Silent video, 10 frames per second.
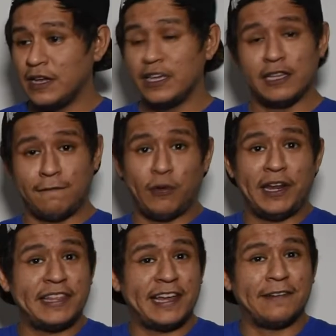the
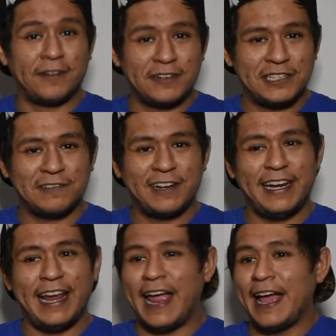40th
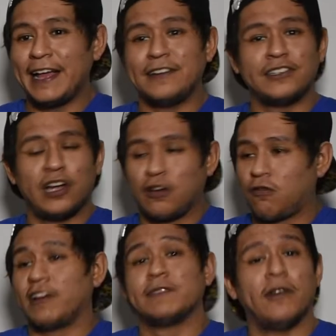anniversary and
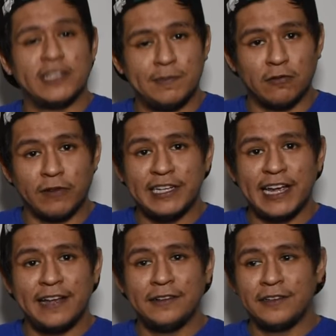across multiple
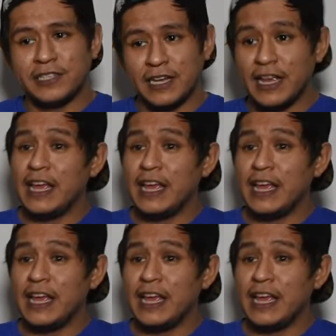retailers.